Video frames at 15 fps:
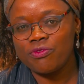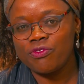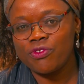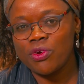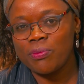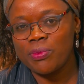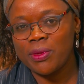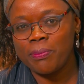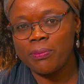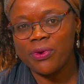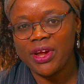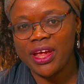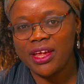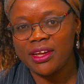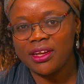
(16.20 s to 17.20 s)
from the
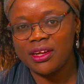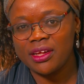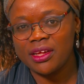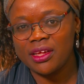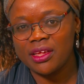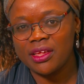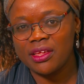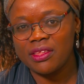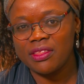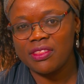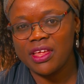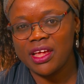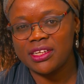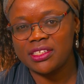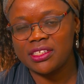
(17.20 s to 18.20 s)
brain
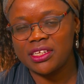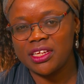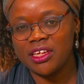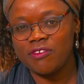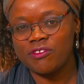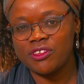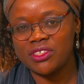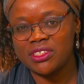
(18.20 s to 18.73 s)
that give